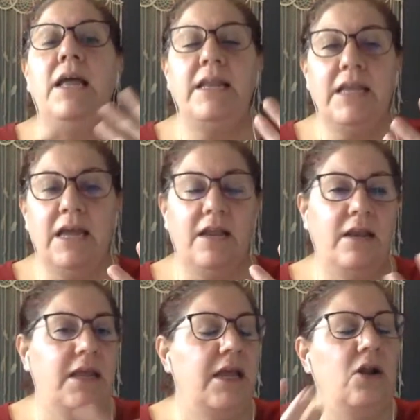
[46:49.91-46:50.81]
And
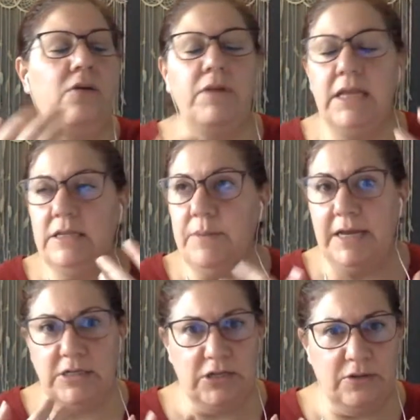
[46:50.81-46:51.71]
again, it all relates
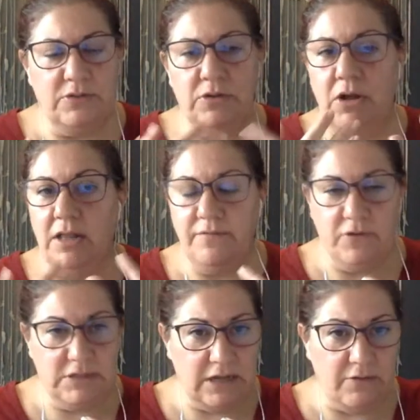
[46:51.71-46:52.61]
back to you. So all
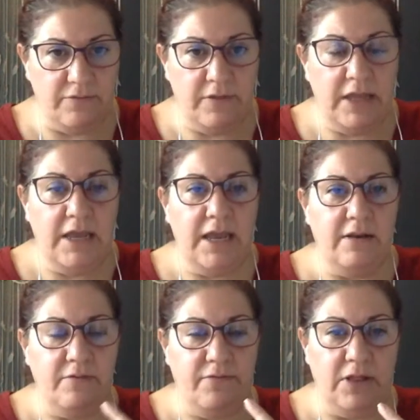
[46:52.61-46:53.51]
for self
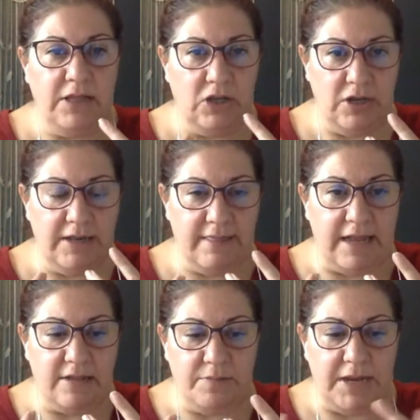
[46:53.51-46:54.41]
and feeling good in
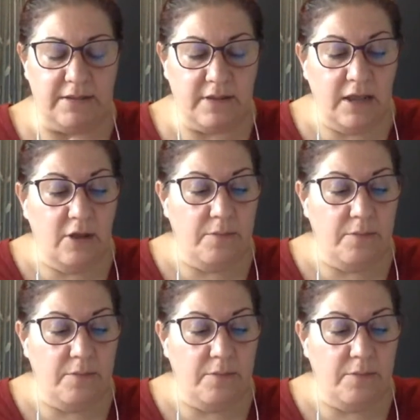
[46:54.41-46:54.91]
that space.